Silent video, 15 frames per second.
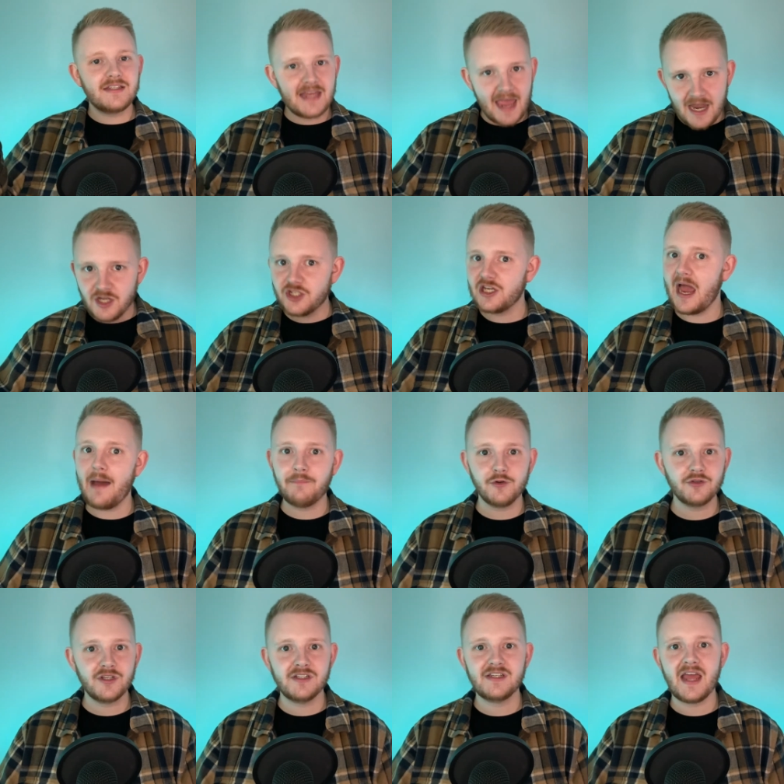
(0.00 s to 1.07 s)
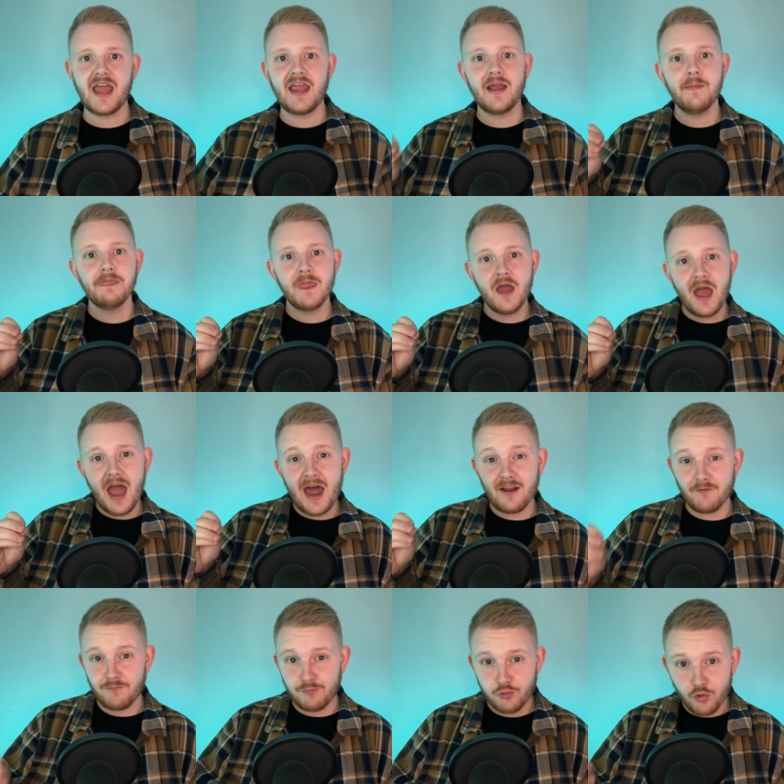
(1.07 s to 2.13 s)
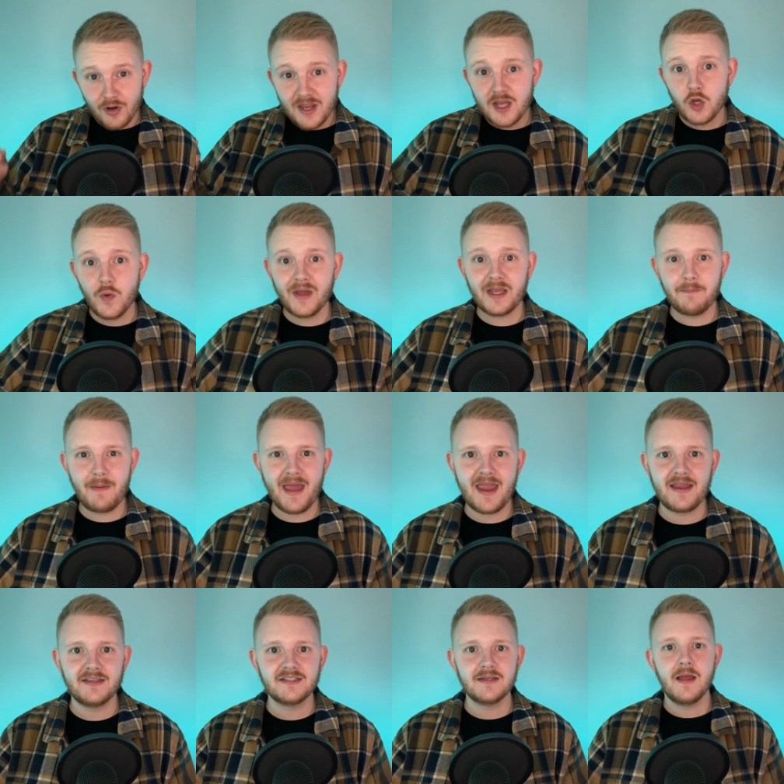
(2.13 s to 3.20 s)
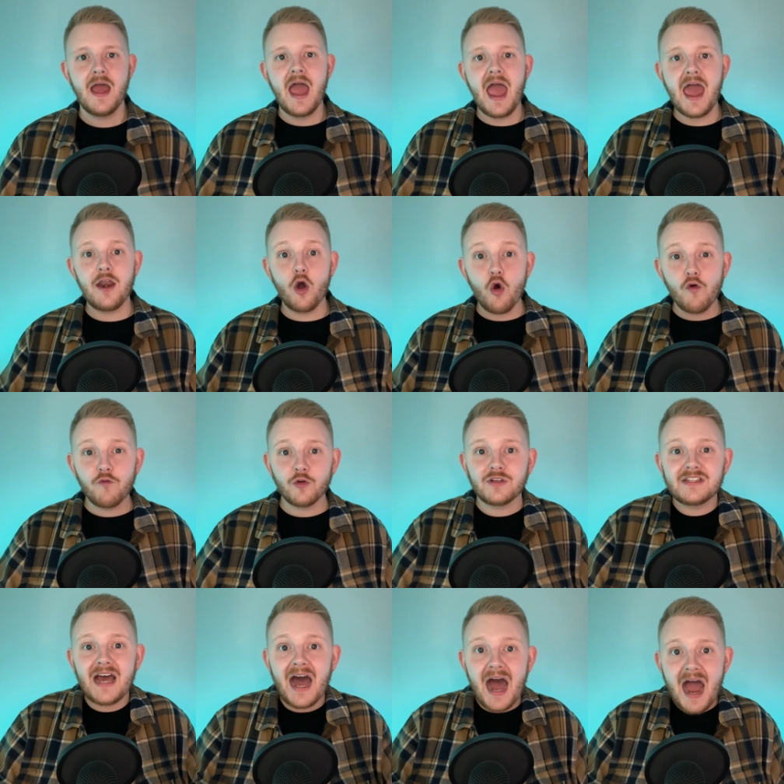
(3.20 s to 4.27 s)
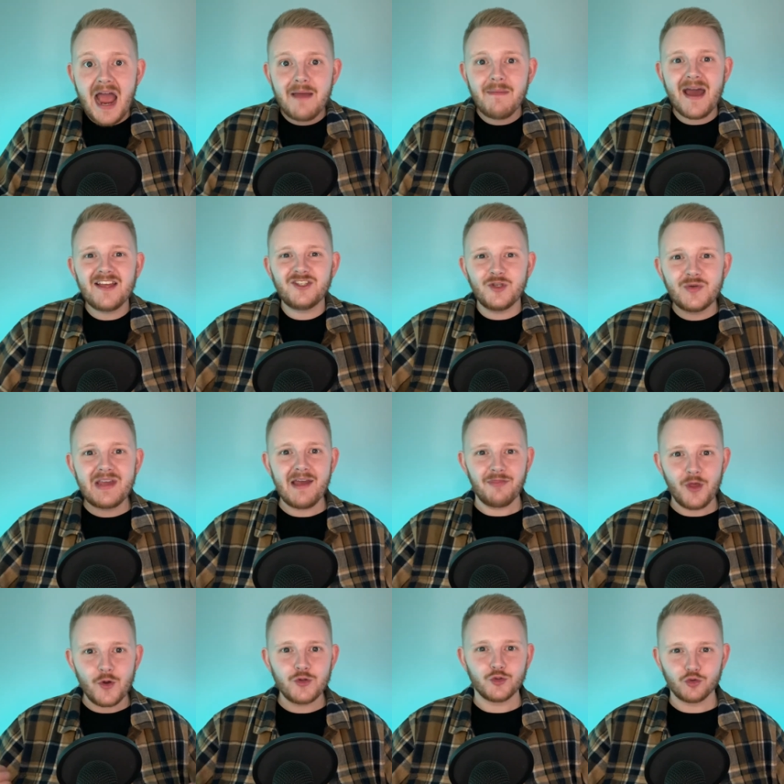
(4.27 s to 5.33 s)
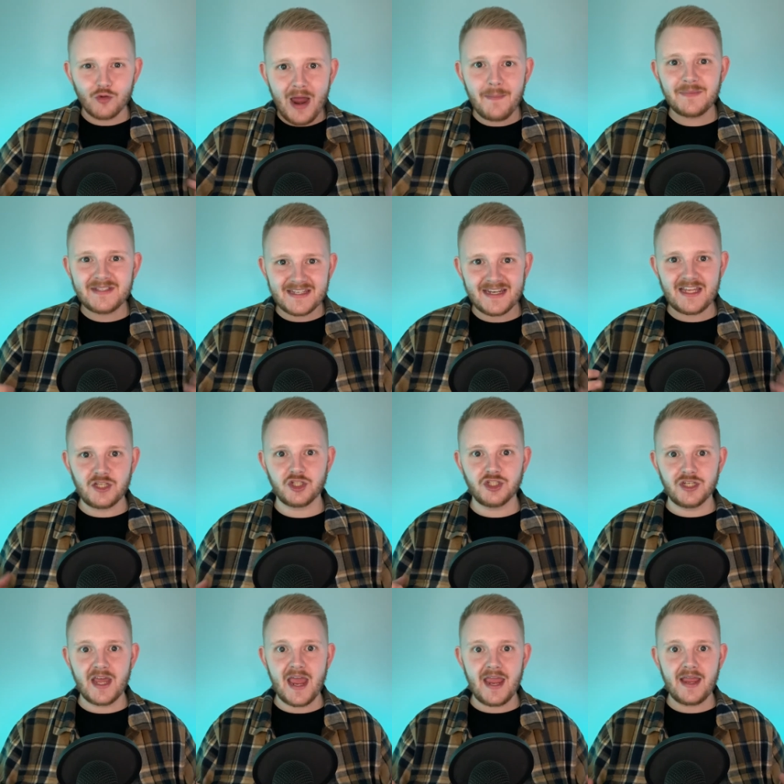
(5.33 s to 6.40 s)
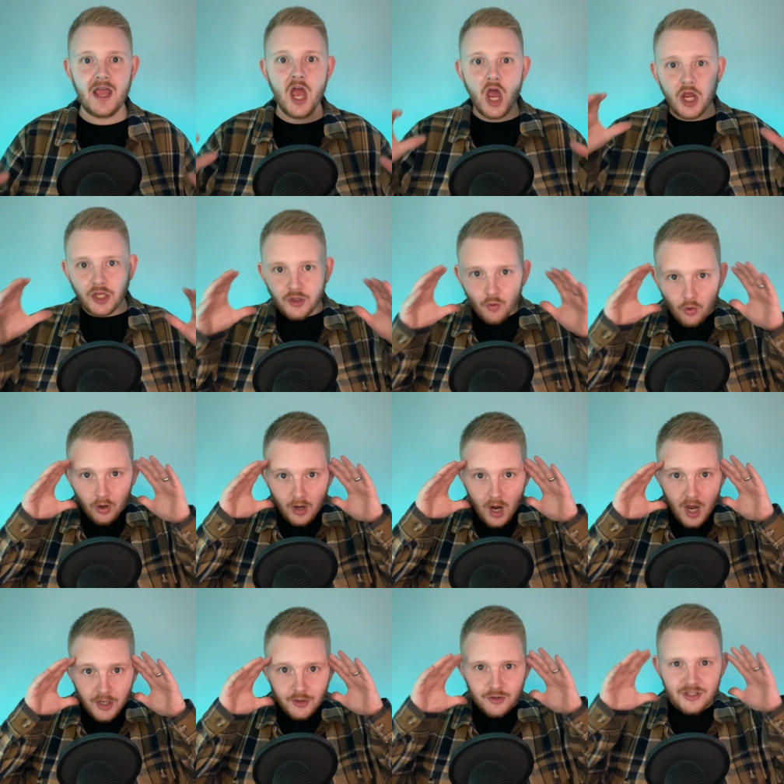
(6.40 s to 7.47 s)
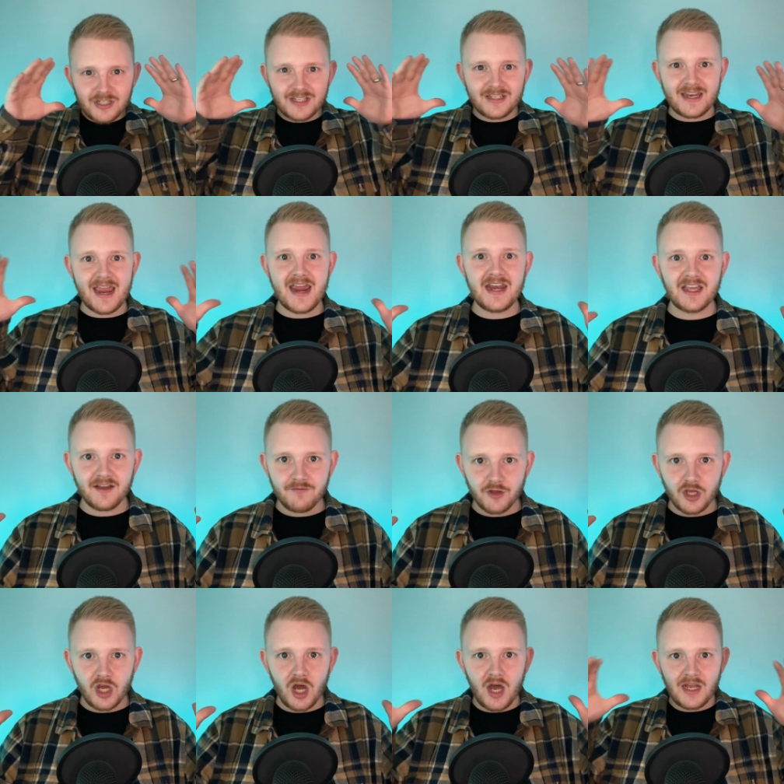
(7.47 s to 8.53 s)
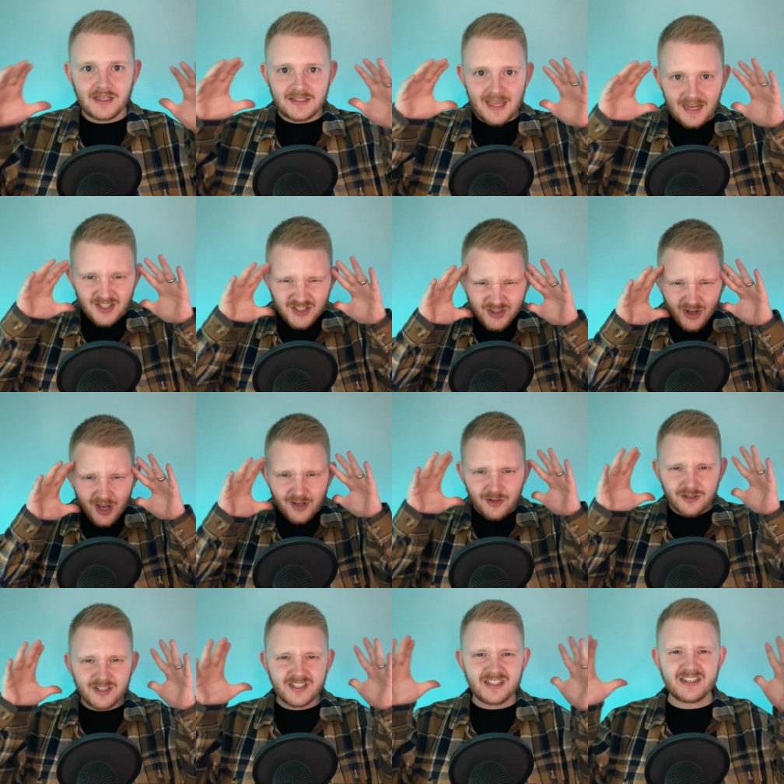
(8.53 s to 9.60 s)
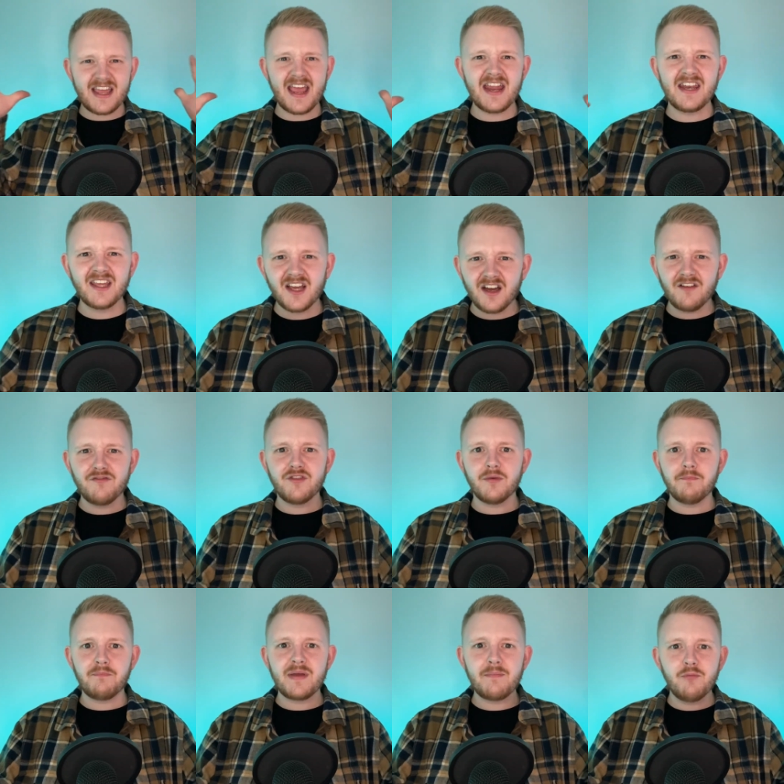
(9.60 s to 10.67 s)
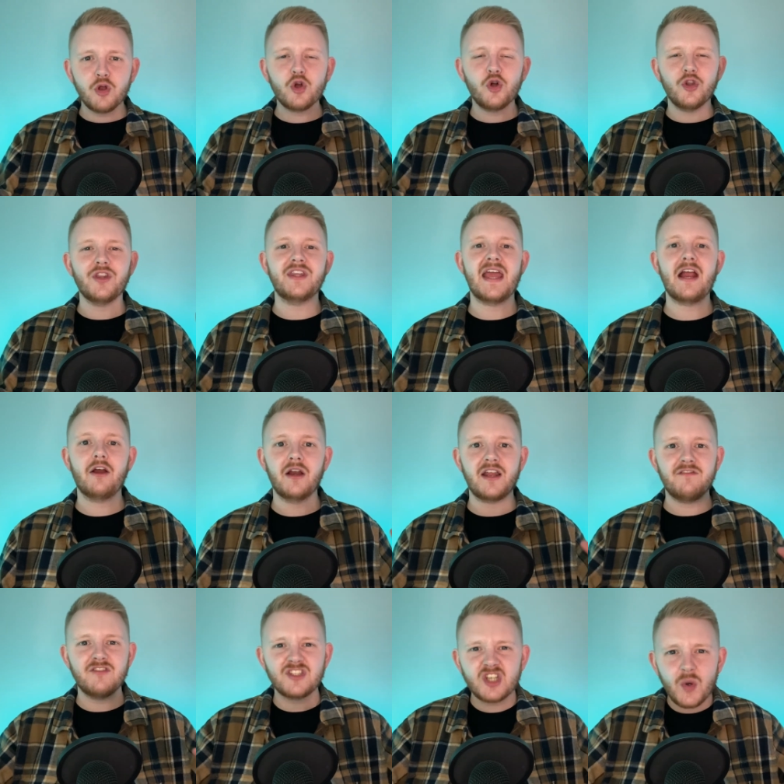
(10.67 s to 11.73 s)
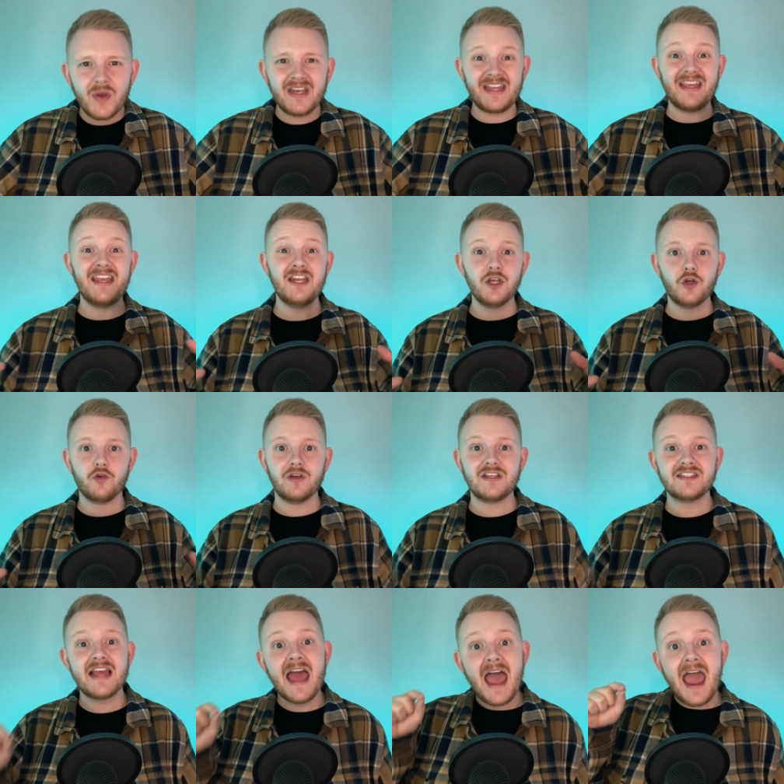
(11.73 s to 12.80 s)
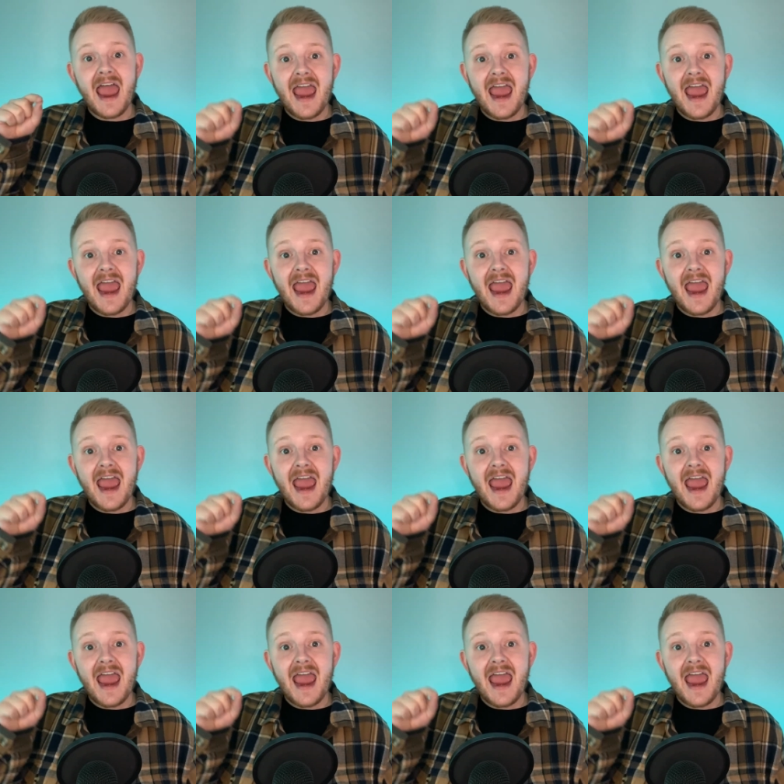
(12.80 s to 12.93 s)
10 chapters a day at a pretty quick pace. And over time, as you get those reps in each day, your understanding of the context, your understanding of the biblical narrative is going to increase